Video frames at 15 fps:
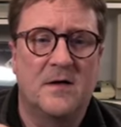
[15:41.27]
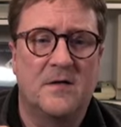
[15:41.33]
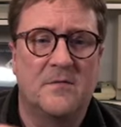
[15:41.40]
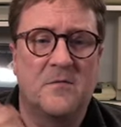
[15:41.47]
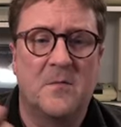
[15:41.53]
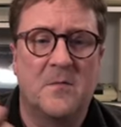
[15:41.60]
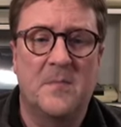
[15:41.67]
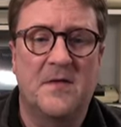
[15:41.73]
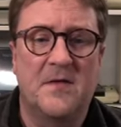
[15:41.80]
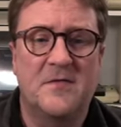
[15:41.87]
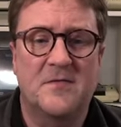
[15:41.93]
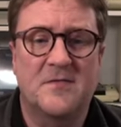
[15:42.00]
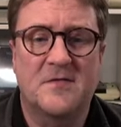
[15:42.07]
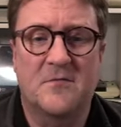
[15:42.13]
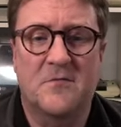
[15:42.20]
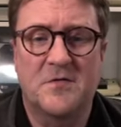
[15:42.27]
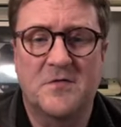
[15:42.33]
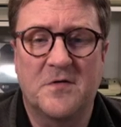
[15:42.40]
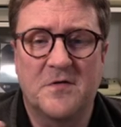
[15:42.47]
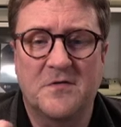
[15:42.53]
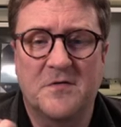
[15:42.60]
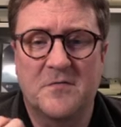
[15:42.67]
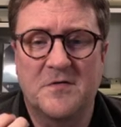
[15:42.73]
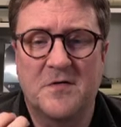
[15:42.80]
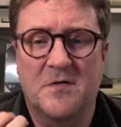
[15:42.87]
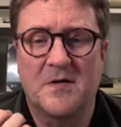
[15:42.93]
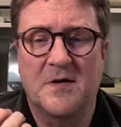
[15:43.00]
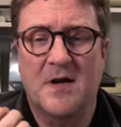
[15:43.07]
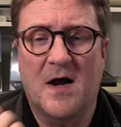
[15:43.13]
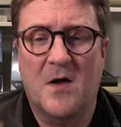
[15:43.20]
For methods that returns a
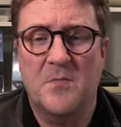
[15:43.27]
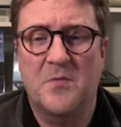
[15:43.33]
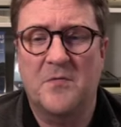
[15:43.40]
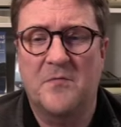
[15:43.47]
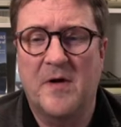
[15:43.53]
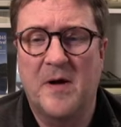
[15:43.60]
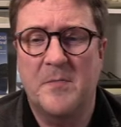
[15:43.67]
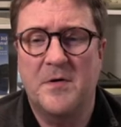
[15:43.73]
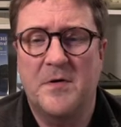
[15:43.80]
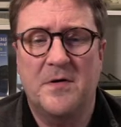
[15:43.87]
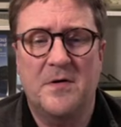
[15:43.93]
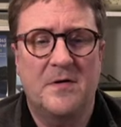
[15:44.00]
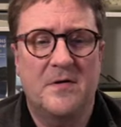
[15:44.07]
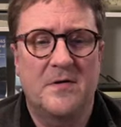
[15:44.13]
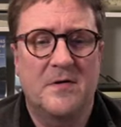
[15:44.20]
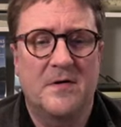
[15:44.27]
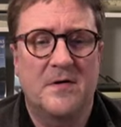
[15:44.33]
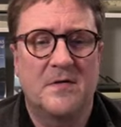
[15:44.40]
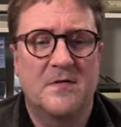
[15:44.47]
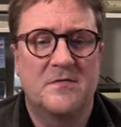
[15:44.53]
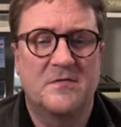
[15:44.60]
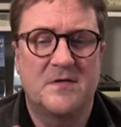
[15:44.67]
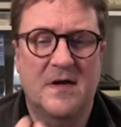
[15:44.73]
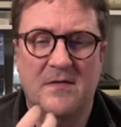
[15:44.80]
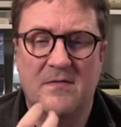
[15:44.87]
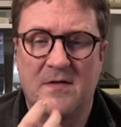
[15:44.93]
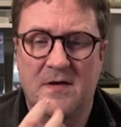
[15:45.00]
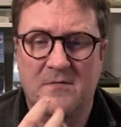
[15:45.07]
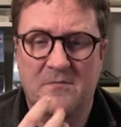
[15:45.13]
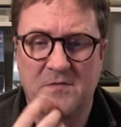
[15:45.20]
result in output parameter, check
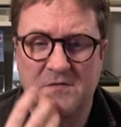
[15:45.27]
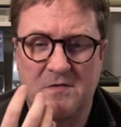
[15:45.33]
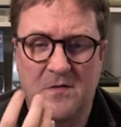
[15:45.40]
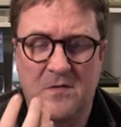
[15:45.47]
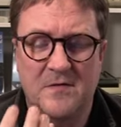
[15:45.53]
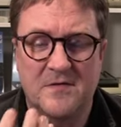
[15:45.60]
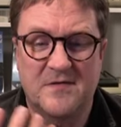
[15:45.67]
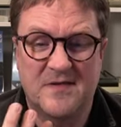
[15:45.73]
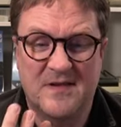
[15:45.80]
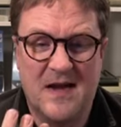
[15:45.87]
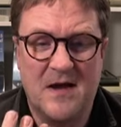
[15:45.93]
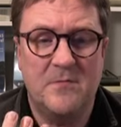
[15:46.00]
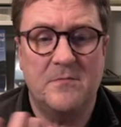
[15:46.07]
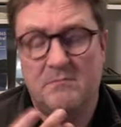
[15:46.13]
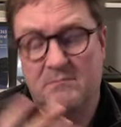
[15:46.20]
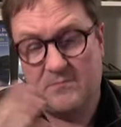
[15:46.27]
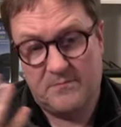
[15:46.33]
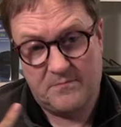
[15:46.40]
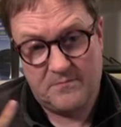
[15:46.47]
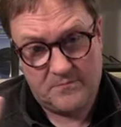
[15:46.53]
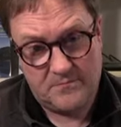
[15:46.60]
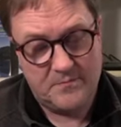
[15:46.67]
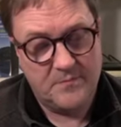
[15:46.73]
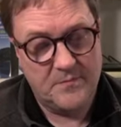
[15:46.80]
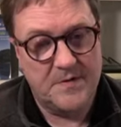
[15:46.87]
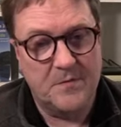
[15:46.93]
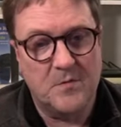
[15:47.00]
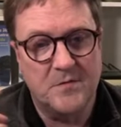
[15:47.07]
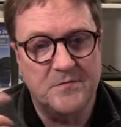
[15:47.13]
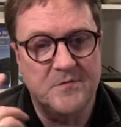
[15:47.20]
that result is sound. The
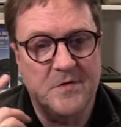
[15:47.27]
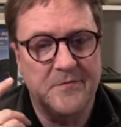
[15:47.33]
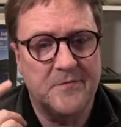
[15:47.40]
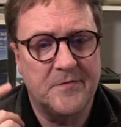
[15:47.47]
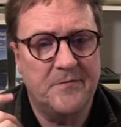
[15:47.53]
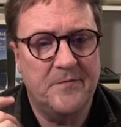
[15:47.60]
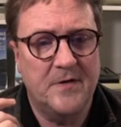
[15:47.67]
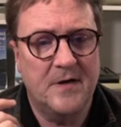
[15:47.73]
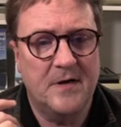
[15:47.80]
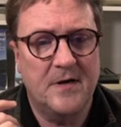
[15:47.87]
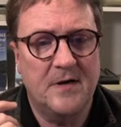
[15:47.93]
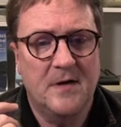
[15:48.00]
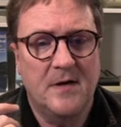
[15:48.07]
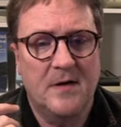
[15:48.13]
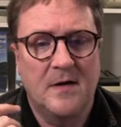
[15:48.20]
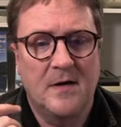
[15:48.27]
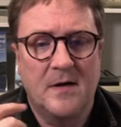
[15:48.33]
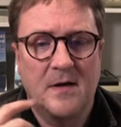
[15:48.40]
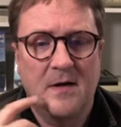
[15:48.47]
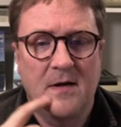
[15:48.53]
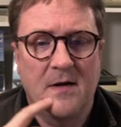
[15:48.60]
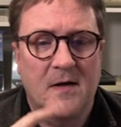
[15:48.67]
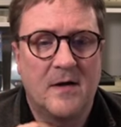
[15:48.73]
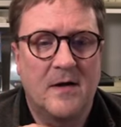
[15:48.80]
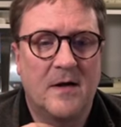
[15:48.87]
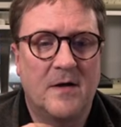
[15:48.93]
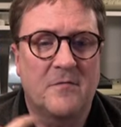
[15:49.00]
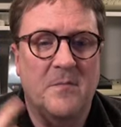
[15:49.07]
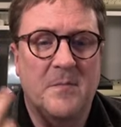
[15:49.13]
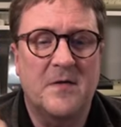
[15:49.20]
1-200 thing.
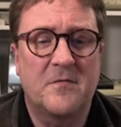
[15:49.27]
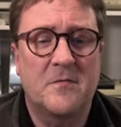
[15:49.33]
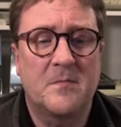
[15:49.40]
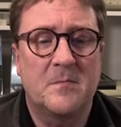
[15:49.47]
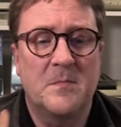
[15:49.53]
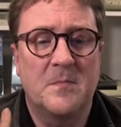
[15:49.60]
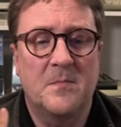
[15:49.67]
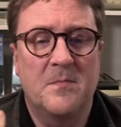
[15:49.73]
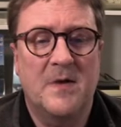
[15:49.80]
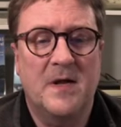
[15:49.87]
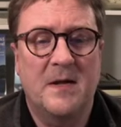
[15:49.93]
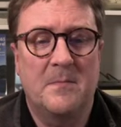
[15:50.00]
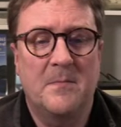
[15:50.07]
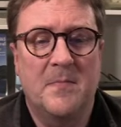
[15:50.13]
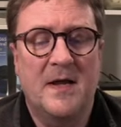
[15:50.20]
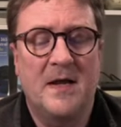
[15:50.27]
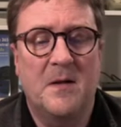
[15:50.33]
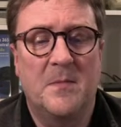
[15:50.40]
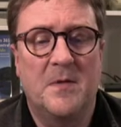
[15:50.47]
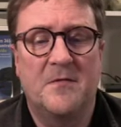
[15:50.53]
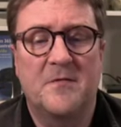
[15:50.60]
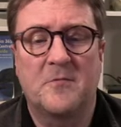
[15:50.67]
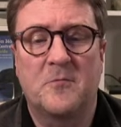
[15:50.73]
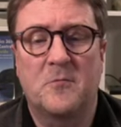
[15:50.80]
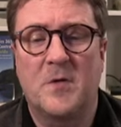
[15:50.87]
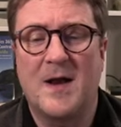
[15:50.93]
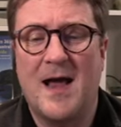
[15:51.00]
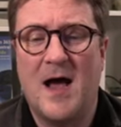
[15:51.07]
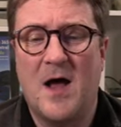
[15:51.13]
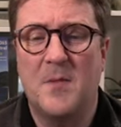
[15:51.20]
For AL methods
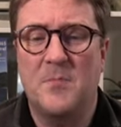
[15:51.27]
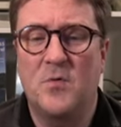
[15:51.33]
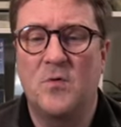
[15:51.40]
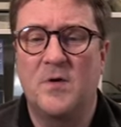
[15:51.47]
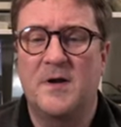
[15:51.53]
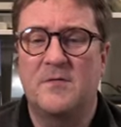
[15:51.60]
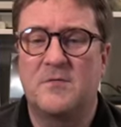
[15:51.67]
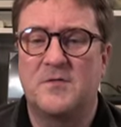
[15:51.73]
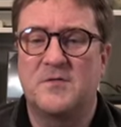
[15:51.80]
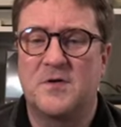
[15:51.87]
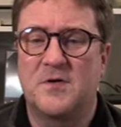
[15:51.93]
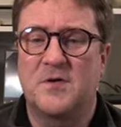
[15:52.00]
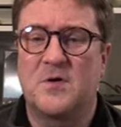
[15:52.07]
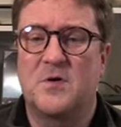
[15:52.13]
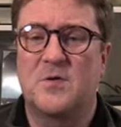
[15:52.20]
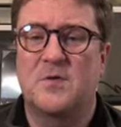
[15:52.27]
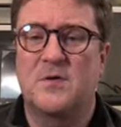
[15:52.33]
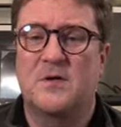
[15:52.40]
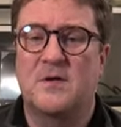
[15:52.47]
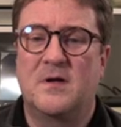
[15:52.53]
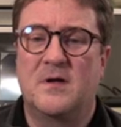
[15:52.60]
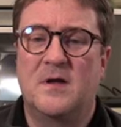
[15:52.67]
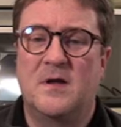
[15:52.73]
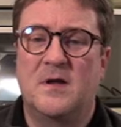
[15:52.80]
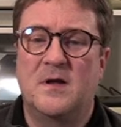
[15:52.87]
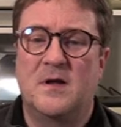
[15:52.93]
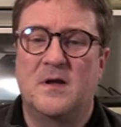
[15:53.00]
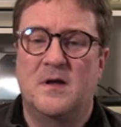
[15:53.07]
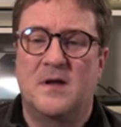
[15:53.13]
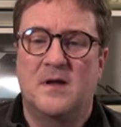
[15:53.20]
without a Boolean return code,
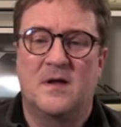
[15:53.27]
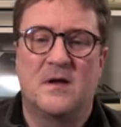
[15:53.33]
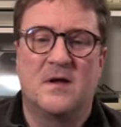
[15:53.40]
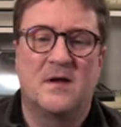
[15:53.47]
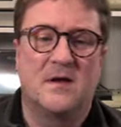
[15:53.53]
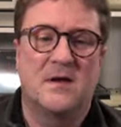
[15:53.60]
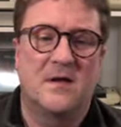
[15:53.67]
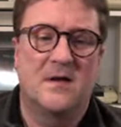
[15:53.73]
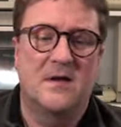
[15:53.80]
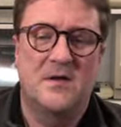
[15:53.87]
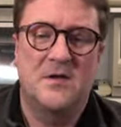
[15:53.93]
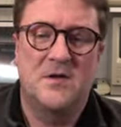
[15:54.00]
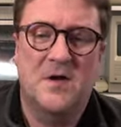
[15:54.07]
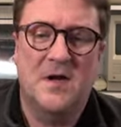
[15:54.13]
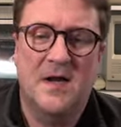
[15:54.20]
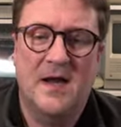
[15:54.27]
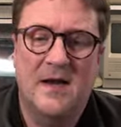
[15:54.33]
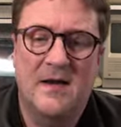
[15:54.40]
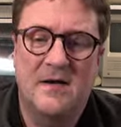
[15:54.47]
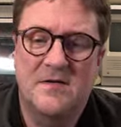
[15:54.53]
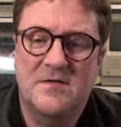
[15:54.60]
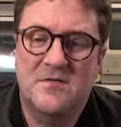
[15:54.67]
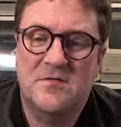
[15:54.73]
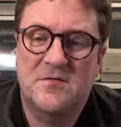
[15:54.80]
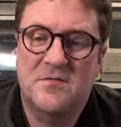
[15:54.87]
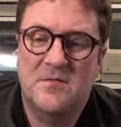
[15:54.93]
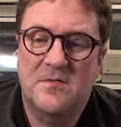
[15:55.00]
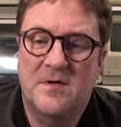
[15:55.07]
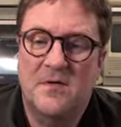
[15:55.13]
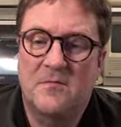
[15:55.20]
you can
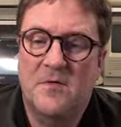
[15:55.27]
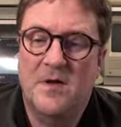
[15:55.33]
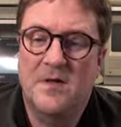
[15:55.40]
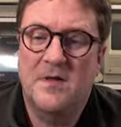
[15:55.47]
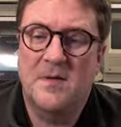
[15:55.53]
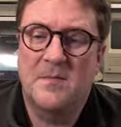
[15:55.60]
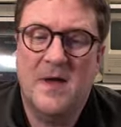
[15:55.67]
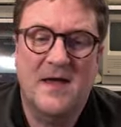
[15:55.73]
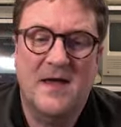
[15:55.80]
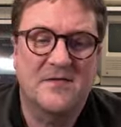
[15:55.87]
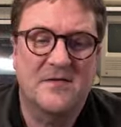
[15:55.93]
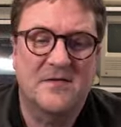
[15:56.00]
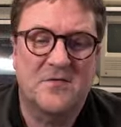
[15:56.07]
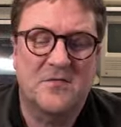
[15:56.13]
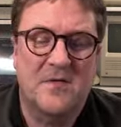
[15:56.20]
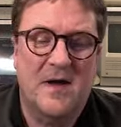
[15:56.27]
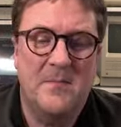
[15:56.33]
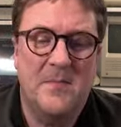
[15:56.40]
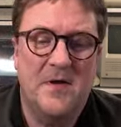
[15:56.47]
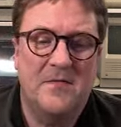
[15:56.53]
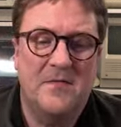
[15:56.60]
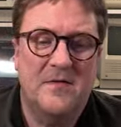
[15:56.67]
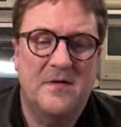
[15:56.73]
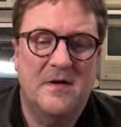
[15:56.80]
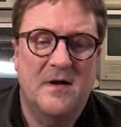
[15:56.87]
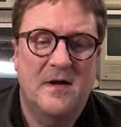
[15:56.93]
run them as a try method?